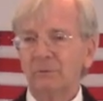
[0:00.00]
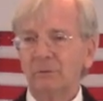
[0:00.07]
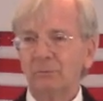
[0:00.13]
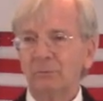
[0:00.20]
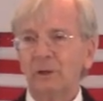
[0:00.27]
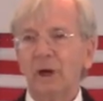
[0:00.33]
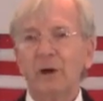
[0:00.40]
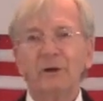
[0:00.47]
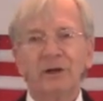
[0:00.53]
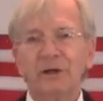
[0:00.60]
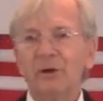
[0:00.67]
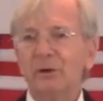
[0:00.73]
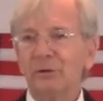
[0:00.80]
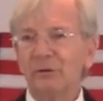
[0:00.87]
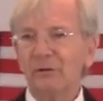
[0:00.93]
We already
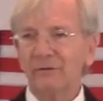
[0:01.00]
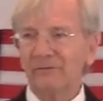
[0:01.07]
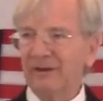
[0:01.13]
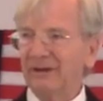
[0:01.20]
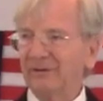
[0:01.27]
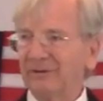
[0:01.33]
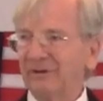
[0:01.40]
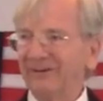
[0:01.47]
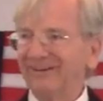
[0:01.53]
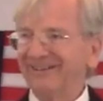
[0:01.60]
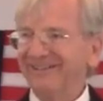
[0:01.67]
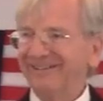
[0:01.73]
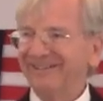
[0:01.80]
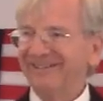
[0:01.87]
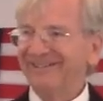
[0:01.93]
know you're a
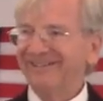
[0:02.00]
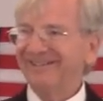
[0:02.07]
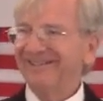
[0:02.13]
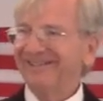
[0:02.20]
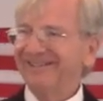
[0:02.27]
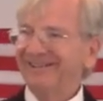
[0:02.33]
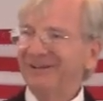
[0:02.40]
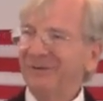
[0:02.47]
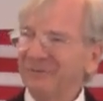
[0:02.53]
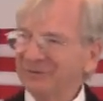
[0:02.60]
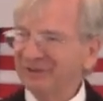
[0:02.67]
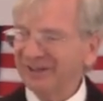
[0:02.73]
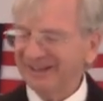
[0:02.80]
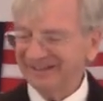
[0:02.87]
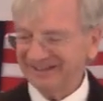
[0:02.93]
failure. You've
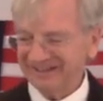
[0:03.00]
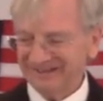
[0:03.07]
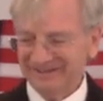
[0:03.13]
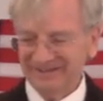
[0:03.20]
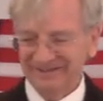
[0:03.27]
sinned.